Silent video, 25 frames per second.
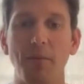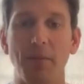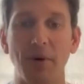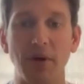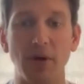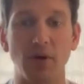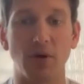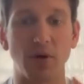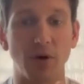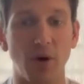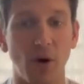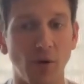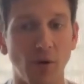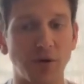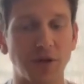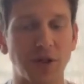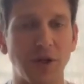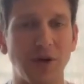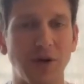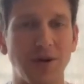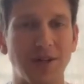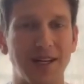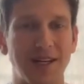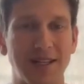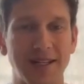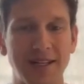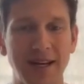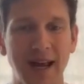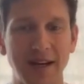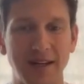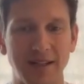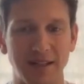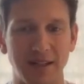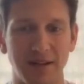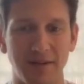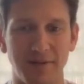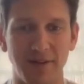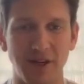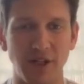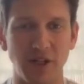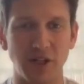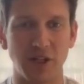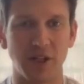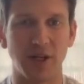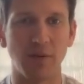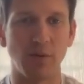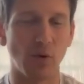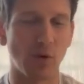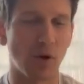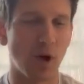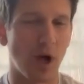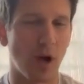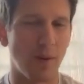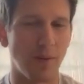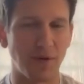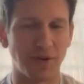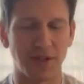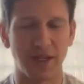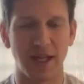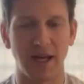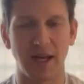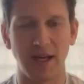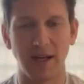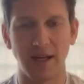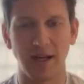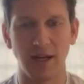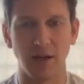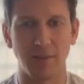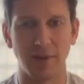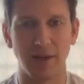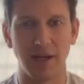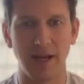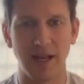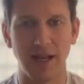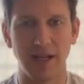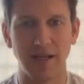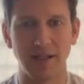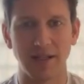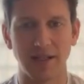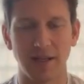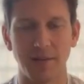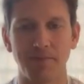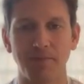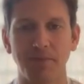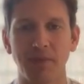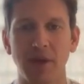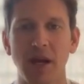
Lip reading: but you can also use it as an editing feature, and we'll come on to that a little bit later.